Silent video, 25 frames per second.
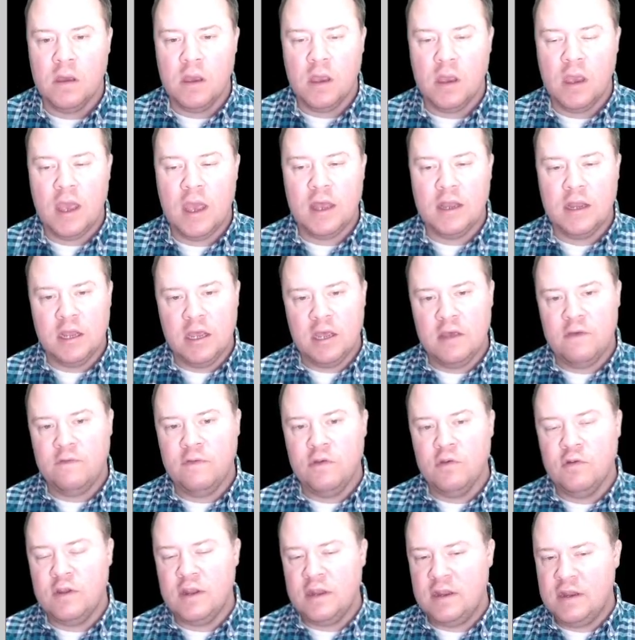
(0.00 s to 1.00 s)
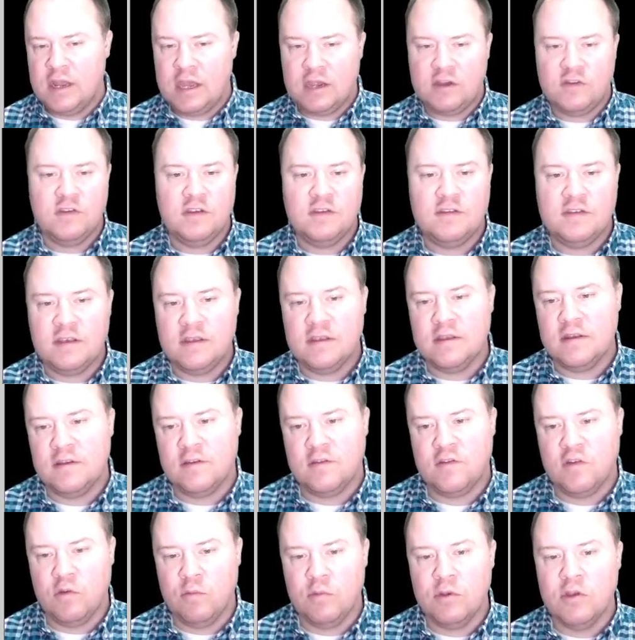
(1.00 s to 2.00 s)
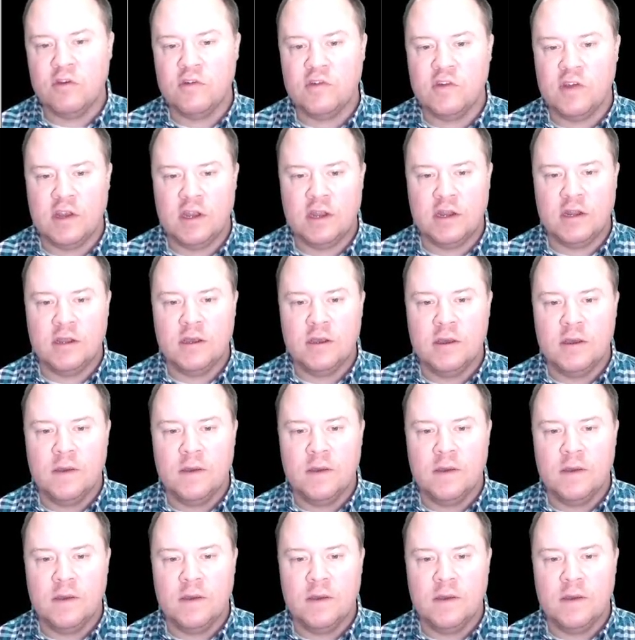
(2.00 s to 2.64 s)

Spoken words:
And if you didn't actually see the distribution,